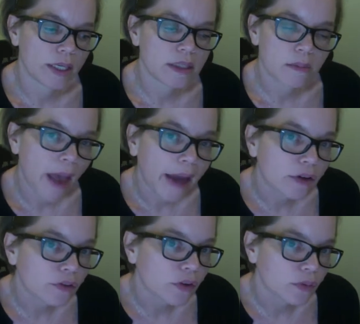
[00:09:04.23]
does it
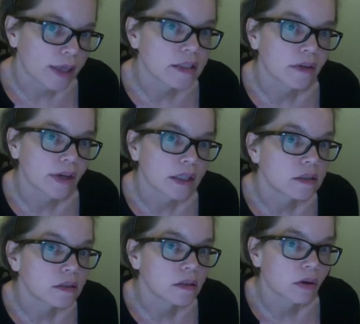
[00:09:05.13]
matter for the rest of
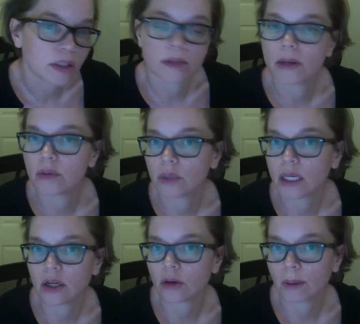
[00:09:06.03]
us or somebody
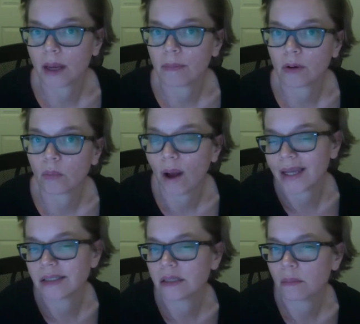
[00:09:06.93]
reading your paper? Why
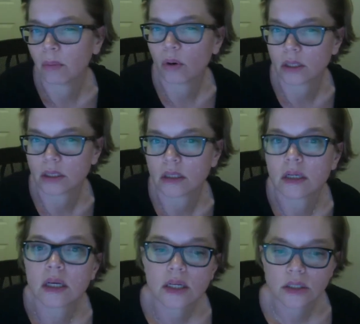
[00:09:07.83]
is it important?
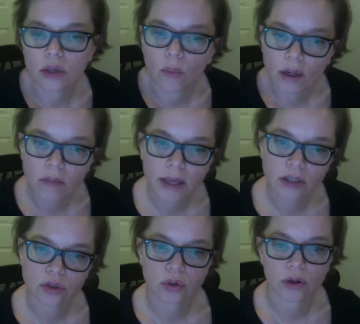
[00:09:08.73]
So you want to make
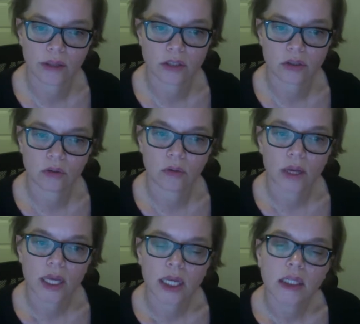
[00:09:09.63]
sure that you
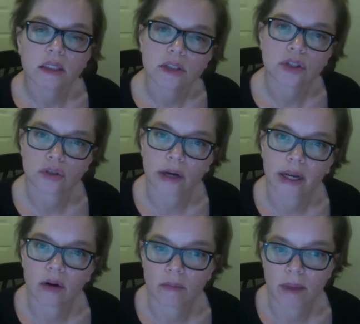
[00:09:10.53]

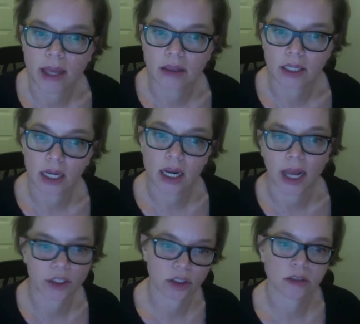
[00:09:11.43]
illustrate or make the
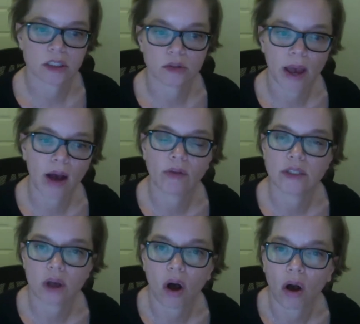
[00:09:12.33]
connection to how
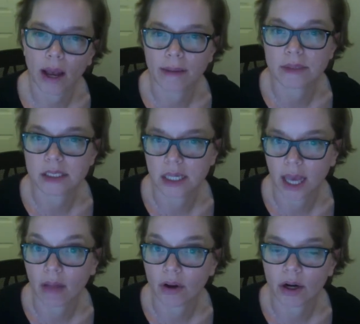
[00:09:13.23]
this all comes
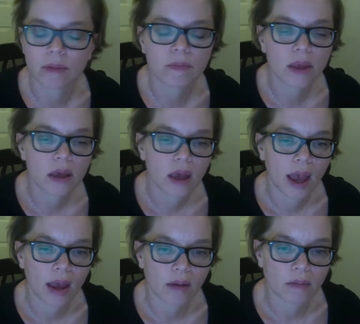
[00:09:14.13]
together.
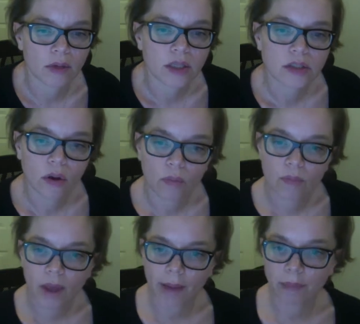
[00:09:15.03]
So
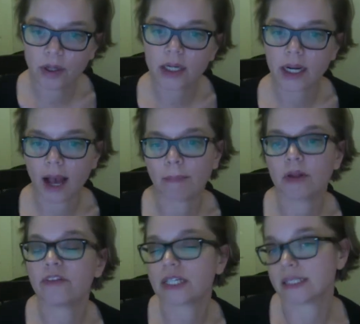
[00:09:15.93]
I put in a
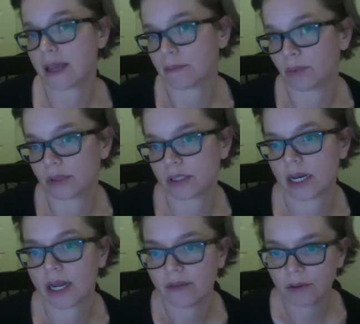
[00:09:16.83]
couple of examples,
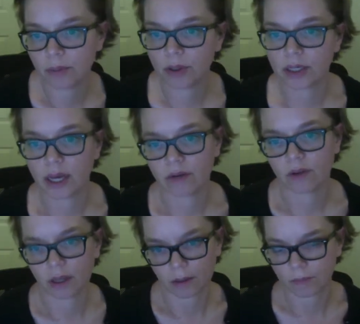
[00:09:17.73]
and I even put kind of
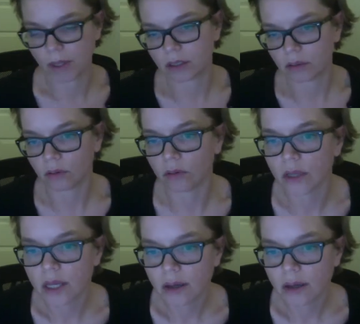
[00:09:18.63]
a little